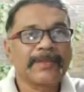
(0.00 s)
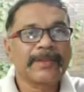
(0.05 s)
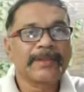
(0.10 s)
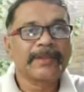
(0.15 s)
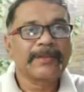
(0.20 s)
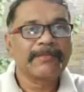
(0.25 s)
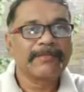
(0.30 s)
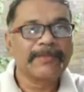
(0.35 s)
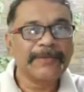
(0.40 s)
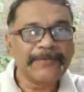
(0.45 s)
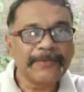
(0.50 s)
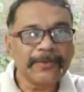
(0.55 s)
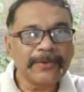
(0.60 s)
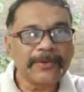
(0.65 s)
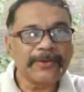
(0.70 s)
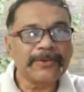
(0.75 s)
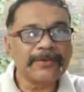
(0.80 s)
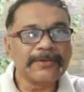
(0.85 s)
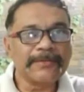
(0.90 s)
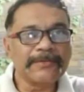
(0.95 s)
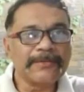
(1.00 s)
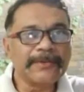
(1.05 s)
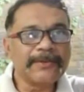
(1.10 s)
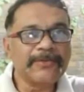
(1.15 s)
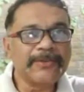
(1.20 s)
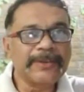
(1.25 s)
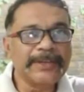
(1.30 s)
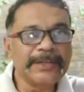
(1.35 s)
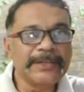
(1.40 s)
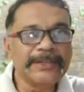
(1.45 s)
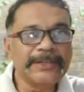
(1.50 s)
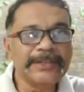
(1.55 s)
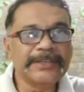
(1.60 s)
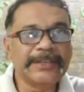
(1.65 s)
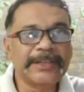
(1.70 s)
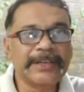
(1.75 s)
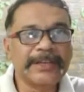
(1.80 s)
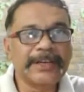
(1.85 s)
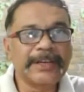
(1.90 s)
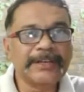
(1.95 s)
Before going in
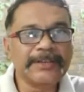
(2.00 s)
detail,